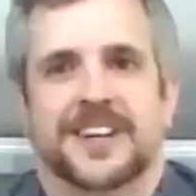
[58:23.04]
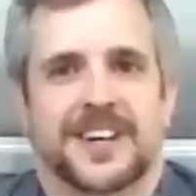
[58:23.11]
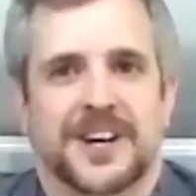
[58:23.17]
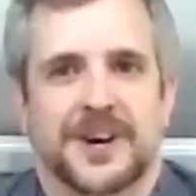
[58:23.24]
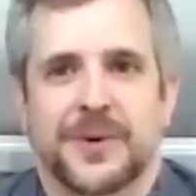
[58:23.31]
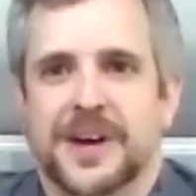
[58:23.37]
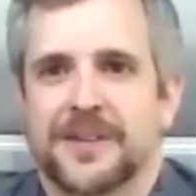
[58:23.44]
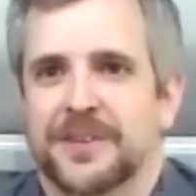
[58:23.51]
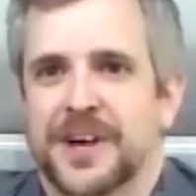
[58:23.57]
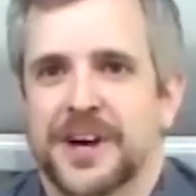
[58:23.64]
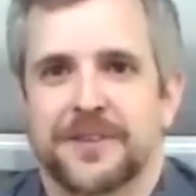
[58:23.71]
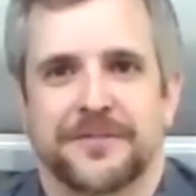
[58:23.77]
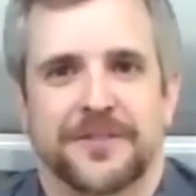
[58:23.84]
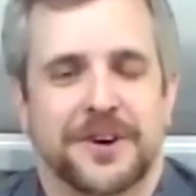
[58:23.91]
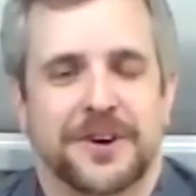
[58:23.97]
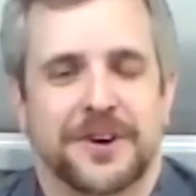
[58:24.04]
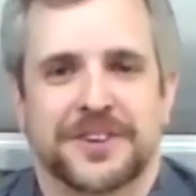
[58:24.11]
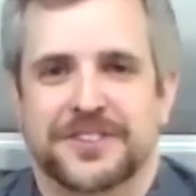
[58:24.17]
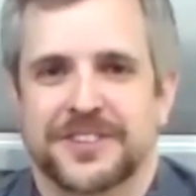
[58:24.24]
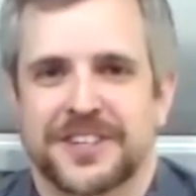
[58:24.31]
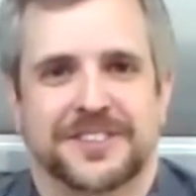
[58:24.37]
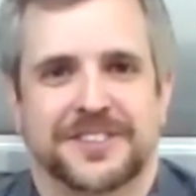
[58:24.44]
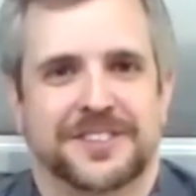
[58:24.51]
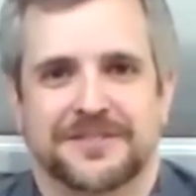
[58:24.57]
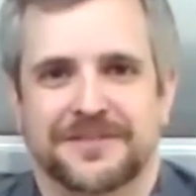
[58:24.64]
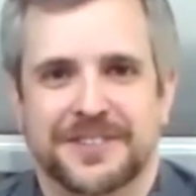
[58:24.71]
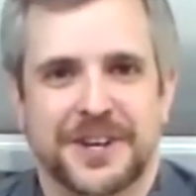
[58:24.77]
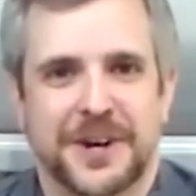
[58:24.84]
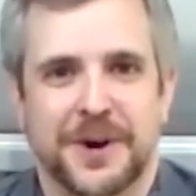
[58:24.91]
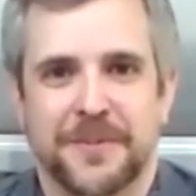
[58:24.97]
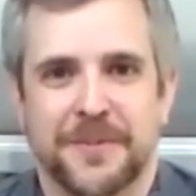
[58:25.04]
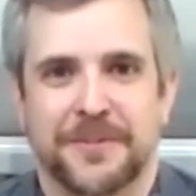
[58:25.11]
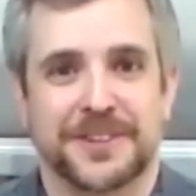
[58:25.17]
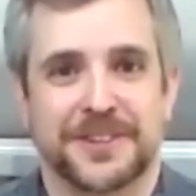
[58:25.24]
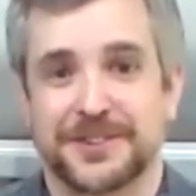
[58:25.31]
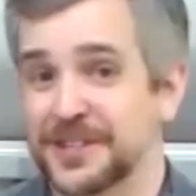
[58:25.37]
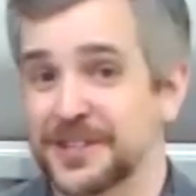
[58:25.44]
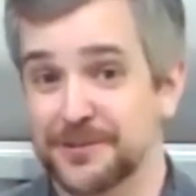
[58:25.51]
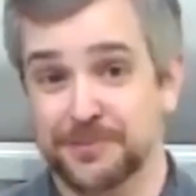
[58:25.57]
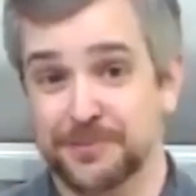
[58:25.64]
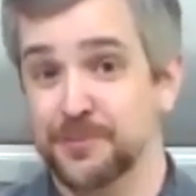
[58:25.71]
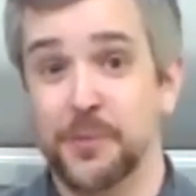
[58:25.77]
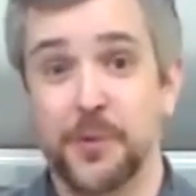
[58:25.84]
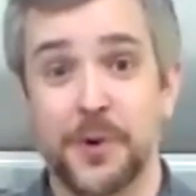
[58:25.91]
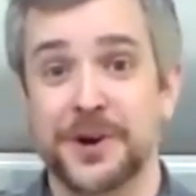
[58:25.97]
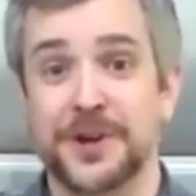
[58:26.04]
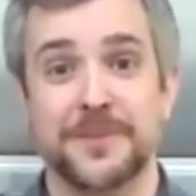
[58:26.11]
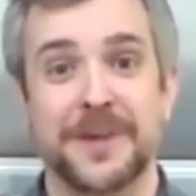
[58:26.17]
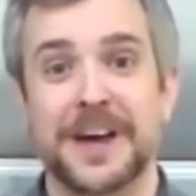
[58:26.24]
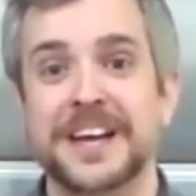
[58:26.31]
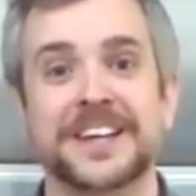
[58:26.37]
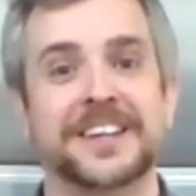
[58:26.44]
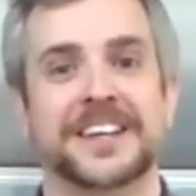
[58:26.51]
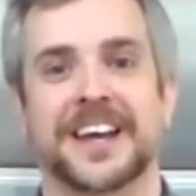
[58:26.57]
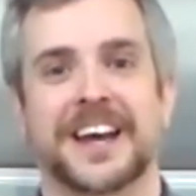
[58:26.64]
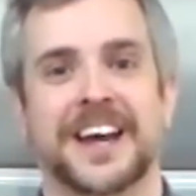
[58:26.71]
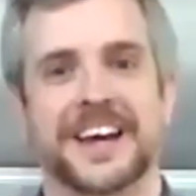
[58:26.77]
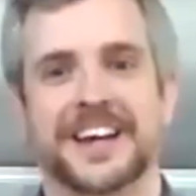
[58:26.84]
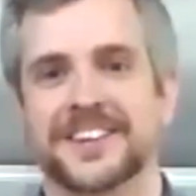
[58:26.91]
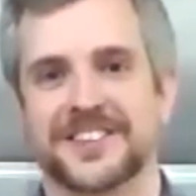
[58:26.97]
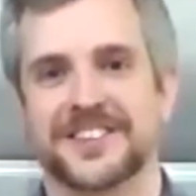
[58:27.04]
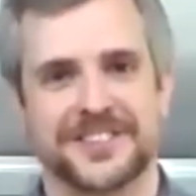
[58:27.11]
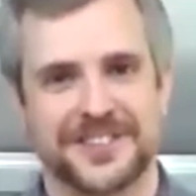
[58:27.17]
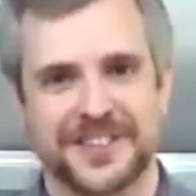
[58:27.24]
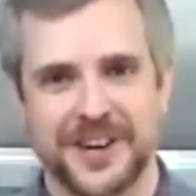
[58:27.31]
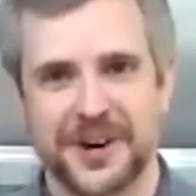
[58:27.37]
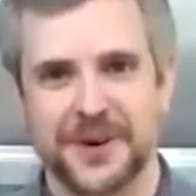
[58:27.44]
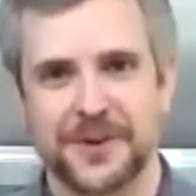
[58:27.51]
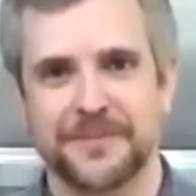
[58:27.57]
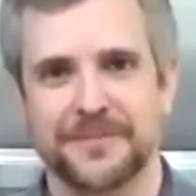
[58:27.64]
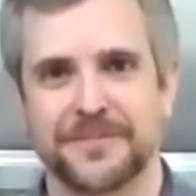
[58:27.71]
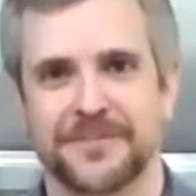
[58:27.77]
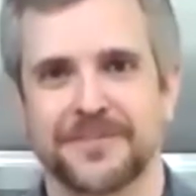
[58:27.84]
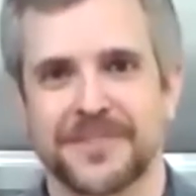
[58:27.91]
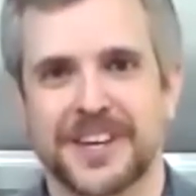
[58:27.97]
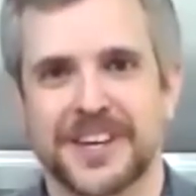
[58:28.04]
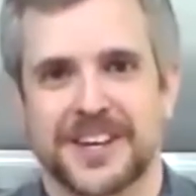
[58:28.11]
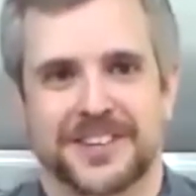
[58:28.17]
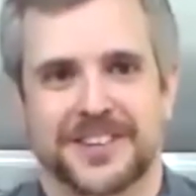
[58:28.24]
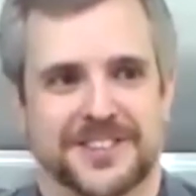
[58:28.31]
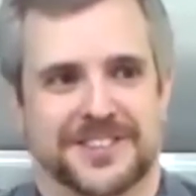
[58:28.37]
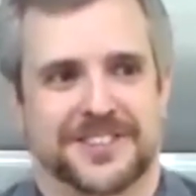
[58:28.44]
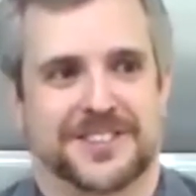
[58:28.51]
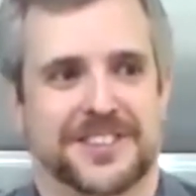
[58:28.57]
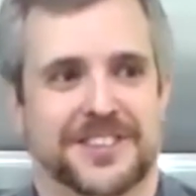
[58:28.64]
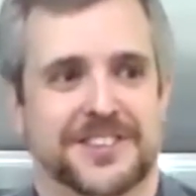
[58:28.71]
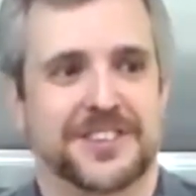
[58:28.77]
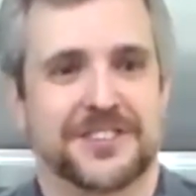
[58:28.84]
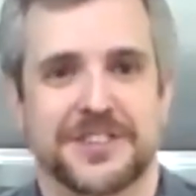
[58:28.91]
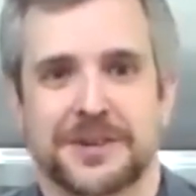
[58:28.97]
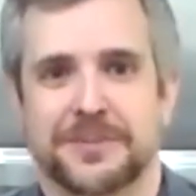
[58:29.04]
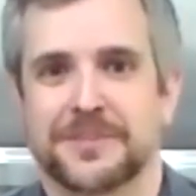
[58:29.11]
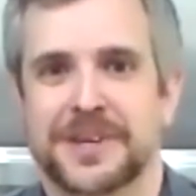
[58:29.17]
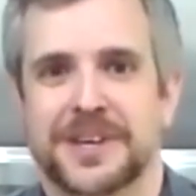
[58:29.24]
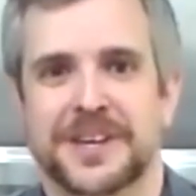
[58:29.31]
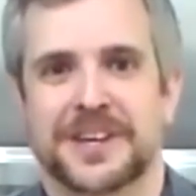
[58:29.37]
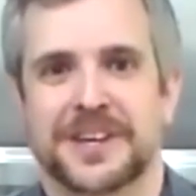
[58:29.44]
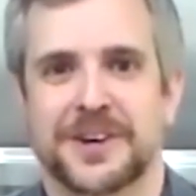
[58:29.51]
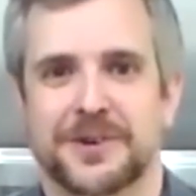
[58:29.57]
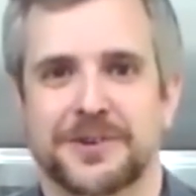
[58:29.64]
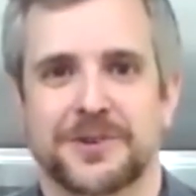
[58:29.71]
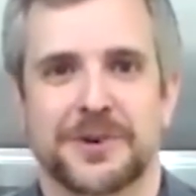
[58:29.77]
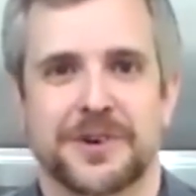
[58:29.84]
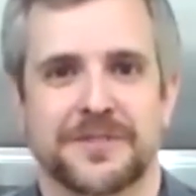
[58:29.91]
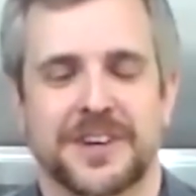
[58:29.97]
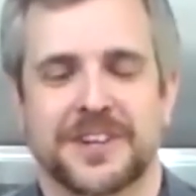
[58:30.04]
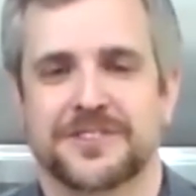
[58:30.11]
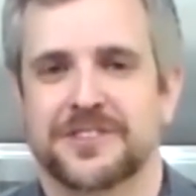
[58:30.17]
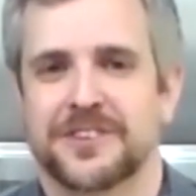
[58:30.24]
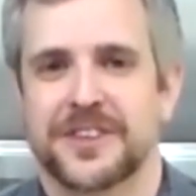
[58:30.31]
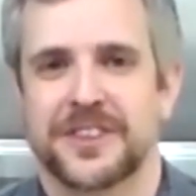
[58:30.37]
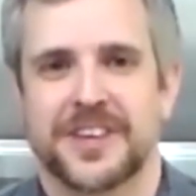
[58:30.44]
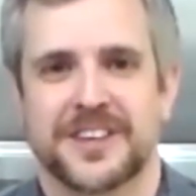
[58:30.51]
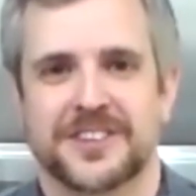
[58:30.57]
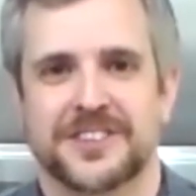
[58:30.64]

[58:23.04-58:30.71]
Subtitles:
We have a lot of fun. Just it's what are you making today? It's just this isn't me doing events or anything.